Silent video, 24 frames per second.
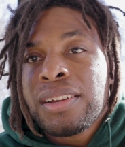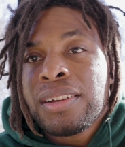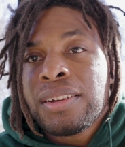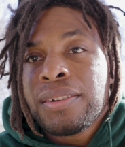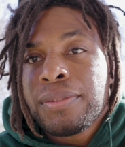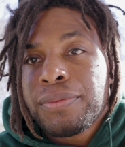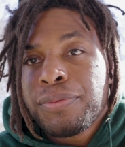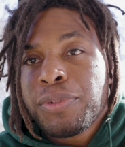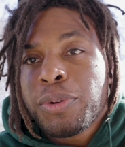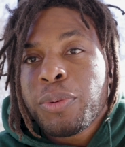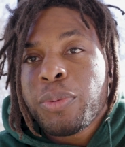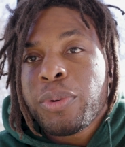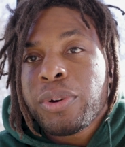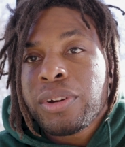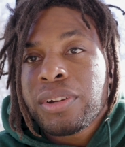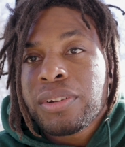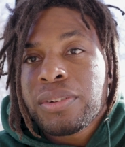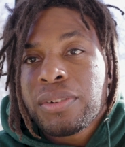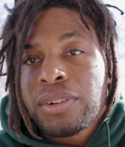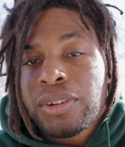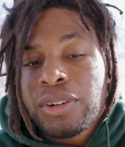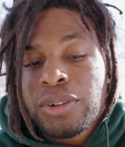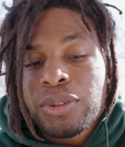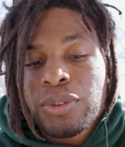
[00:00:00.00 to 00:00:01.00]
footwork,
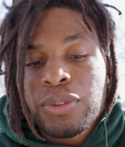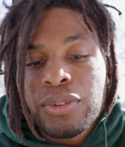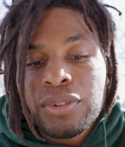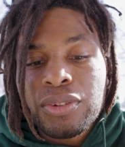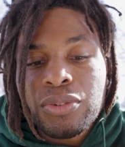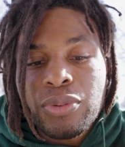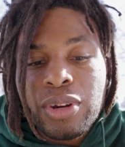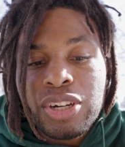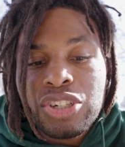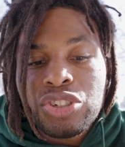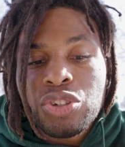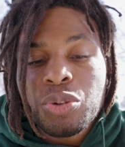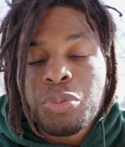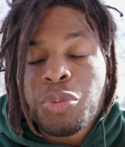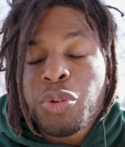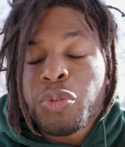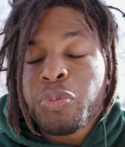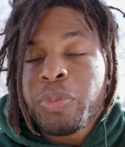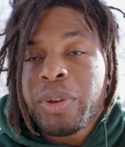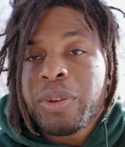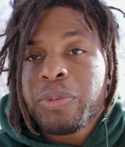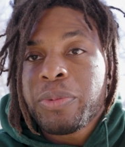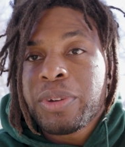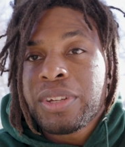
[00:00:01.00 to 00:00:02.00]
or the directional
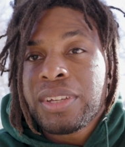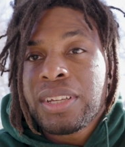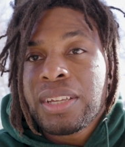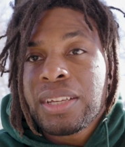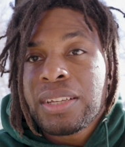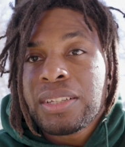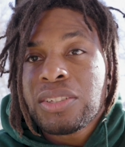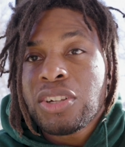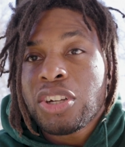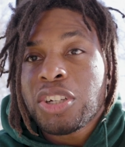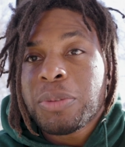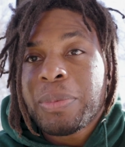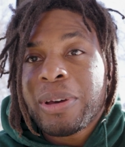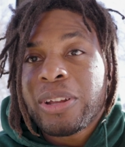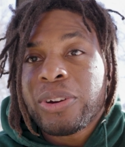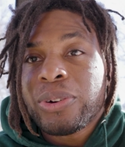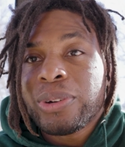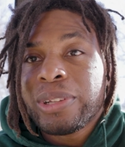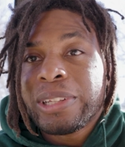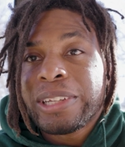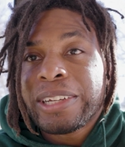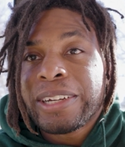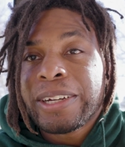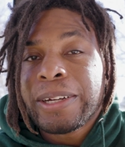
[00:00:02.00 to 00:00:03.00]
movement we talked about
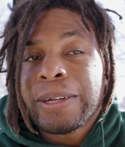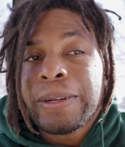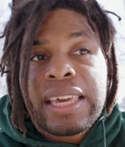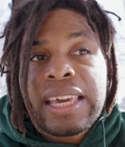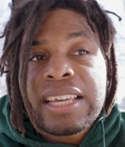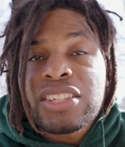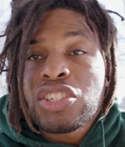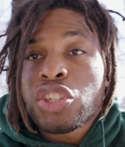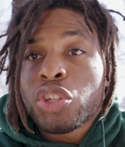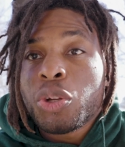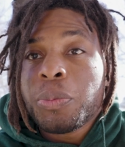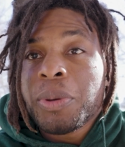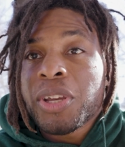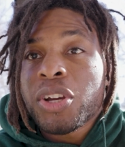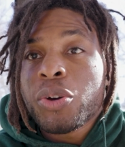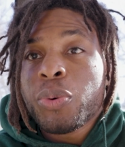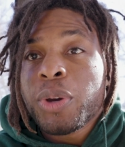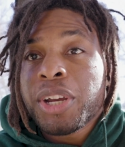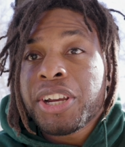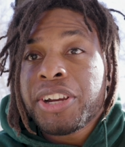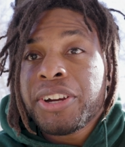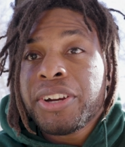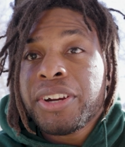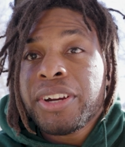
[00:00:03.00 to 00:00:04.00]
earlier. It's a little bit
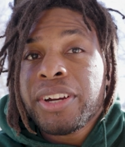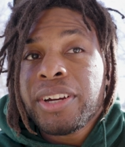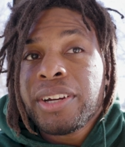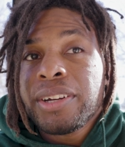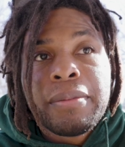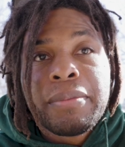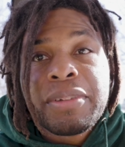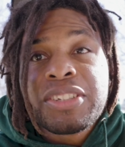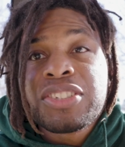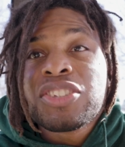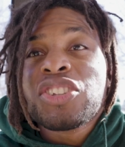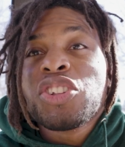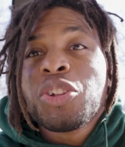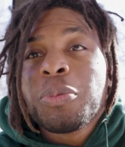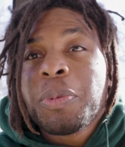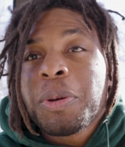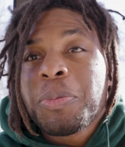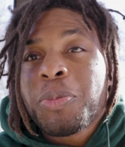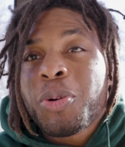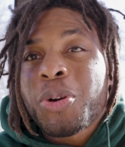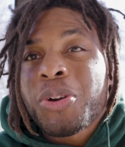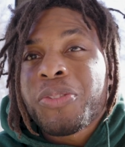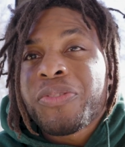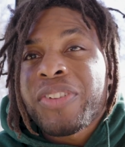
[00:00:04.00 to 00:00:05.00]
quicker, it's a little bit
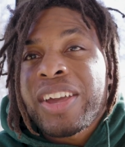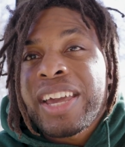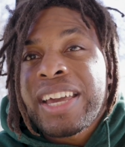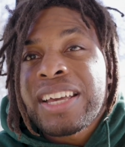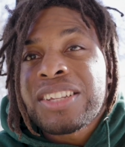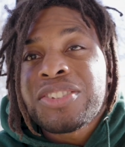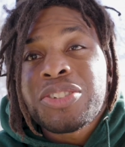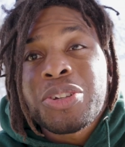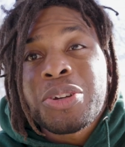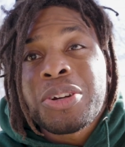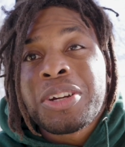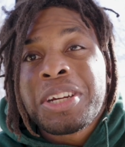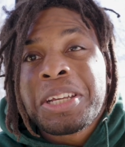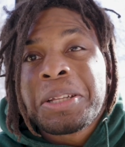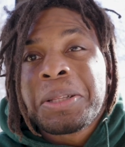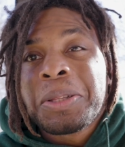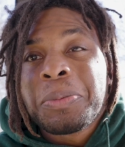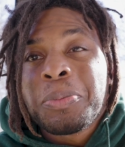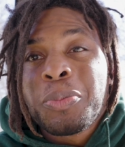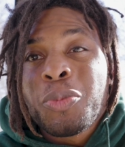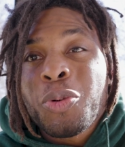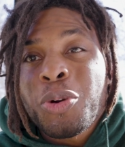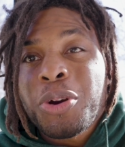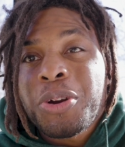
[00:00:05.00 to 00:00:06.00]
more advanced. You're gonna need
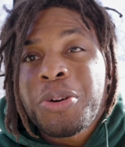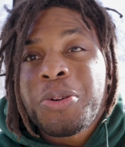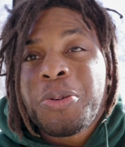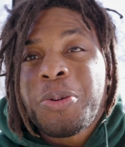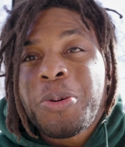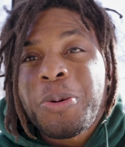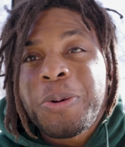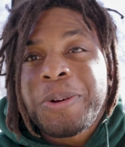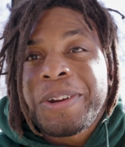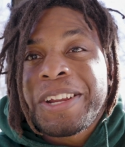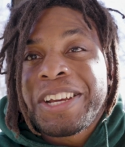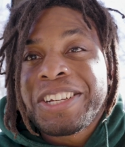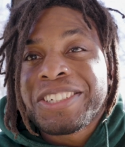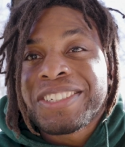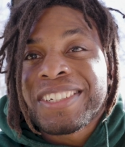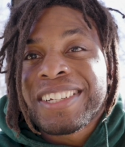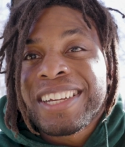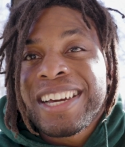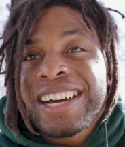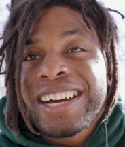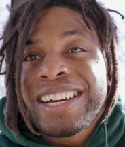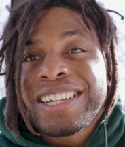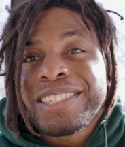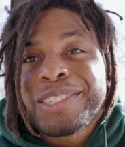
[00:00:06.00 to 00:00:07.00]
more coordination,
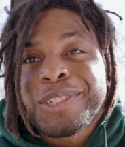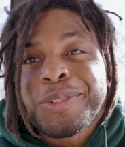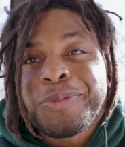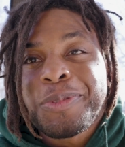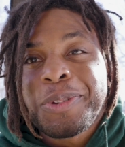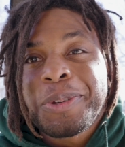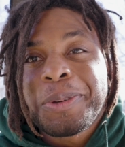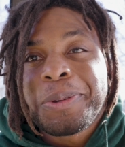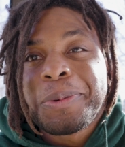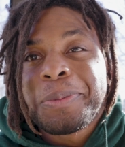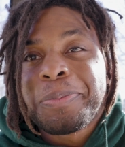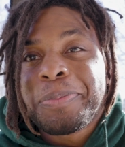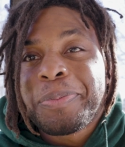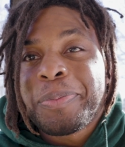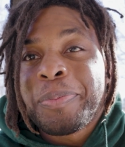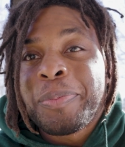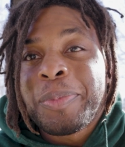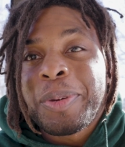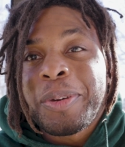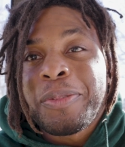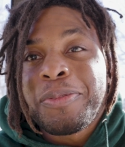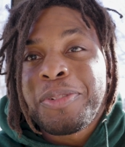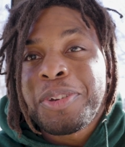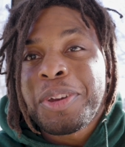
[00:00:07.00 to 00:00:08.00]
guys. So if you
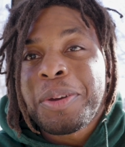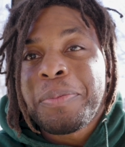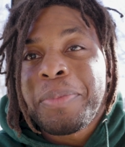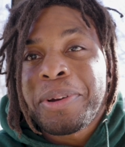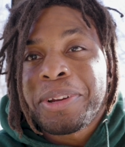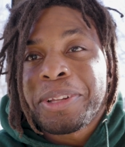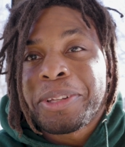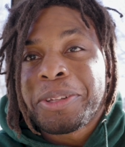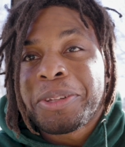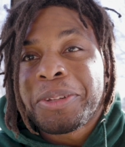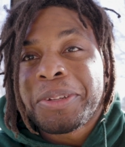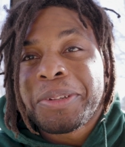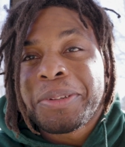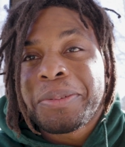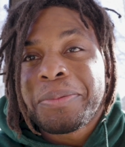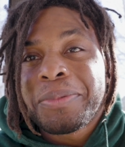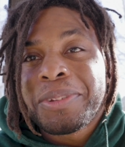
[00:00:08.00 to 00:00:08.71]
can barely